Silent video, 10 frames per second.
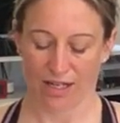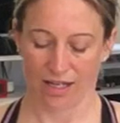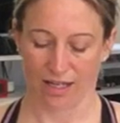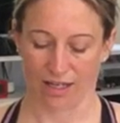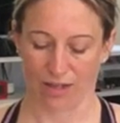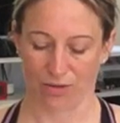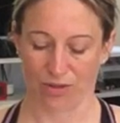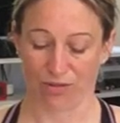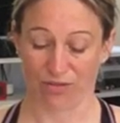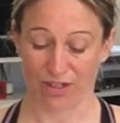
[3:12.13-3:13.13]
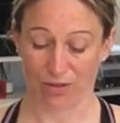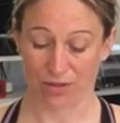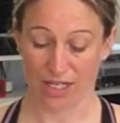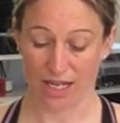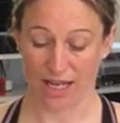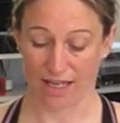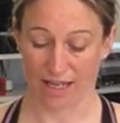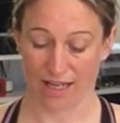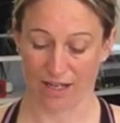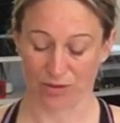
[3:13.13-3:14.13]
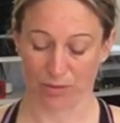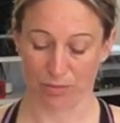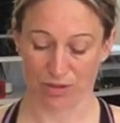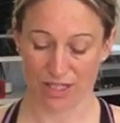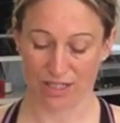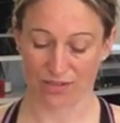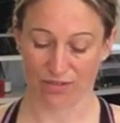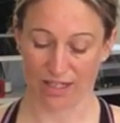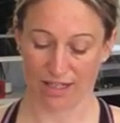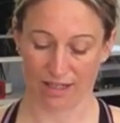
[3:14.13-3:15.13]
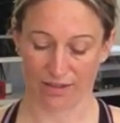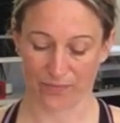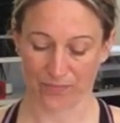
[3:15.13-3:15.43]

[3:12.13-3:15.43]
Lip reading: how you feel today, how your body is feeling.